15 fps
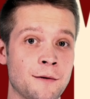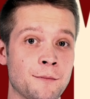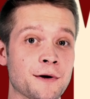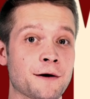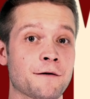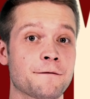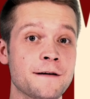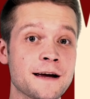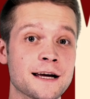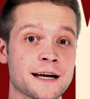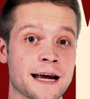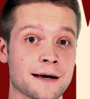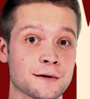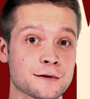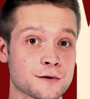But your
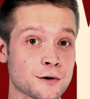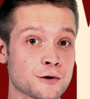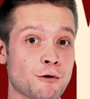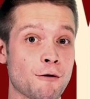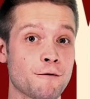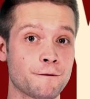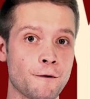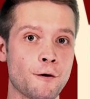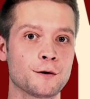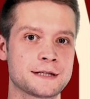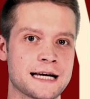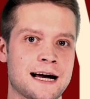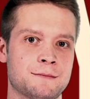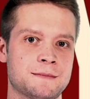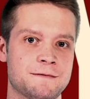fingernails can grow four
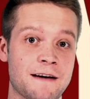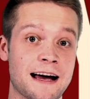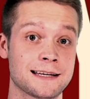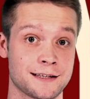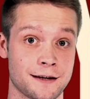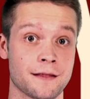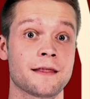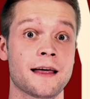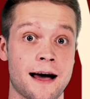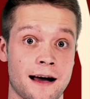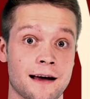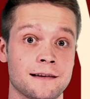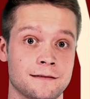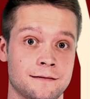times faster than that.